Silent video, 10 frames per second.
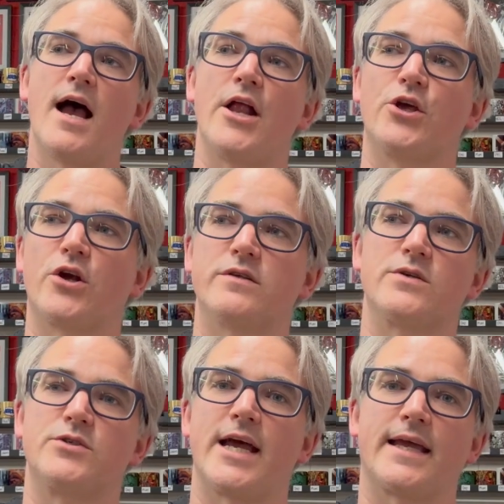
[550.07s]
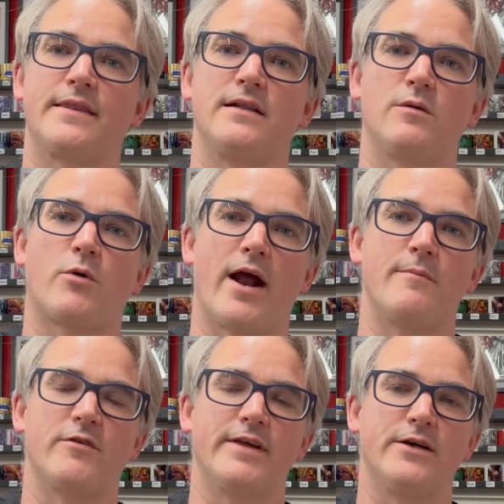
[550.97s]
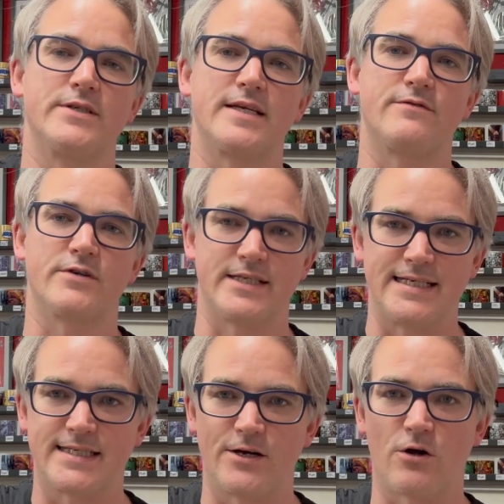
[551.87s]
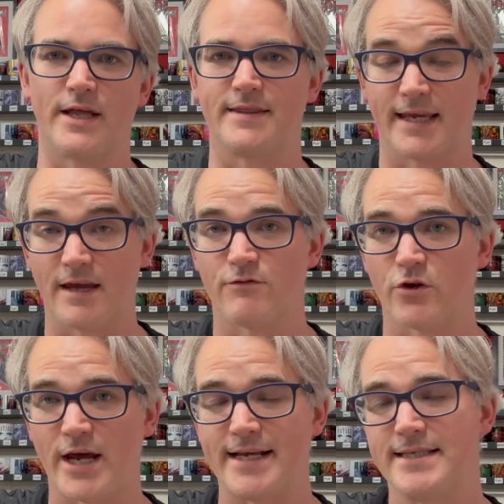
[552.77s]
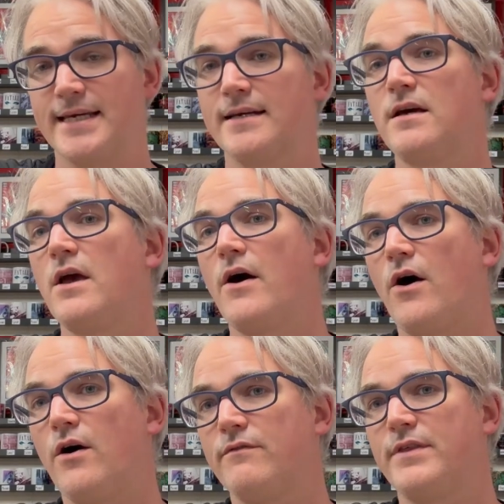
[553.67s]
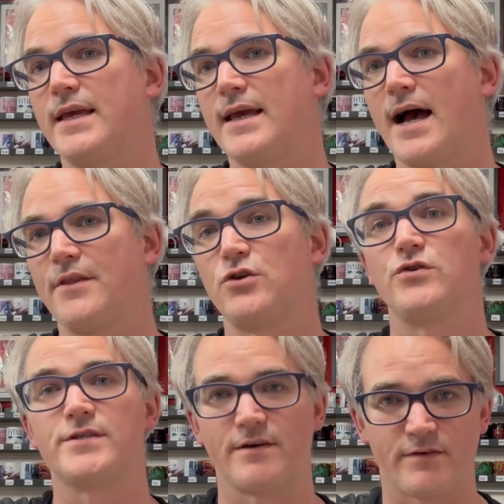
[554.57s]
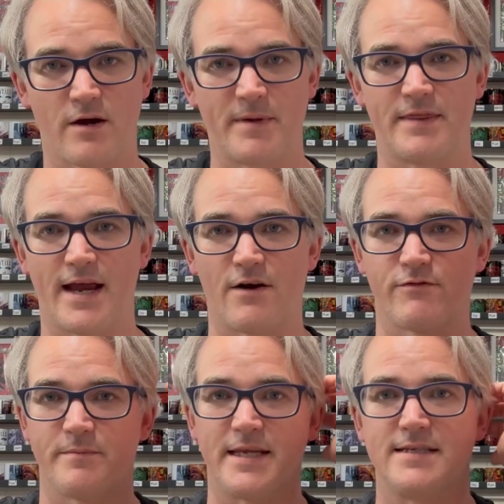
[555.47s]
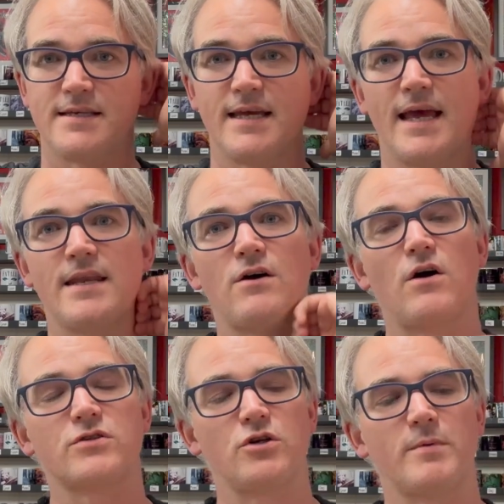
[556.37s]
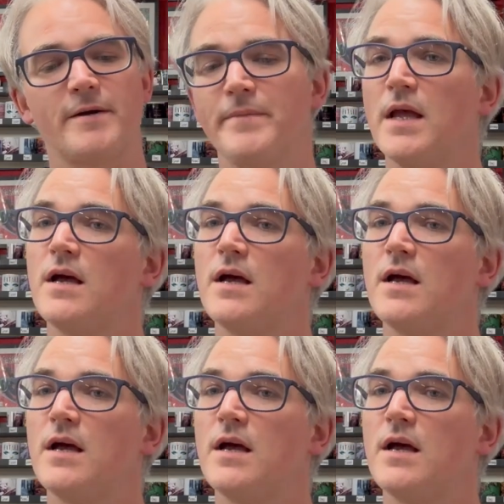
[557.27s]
And you can also check in the little primer video I did for DC All In to give you an idea of the new stuff coming there from DC in October.